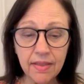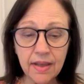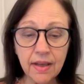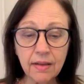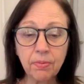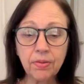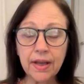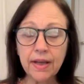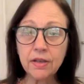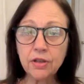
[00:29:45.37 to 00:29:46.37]
and
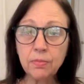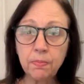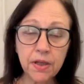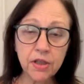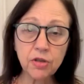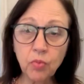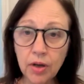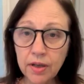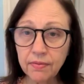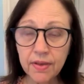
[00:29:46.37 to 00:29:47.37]
then plan to
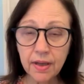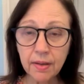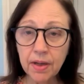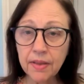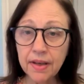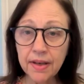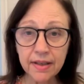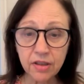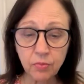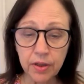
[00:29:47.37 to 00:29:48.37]
pitch one of them
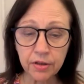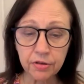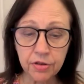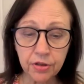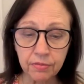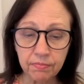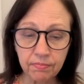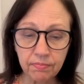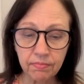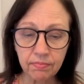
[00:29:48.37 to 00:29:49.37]
in the next week or
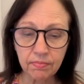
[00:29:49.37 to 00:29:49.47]
2.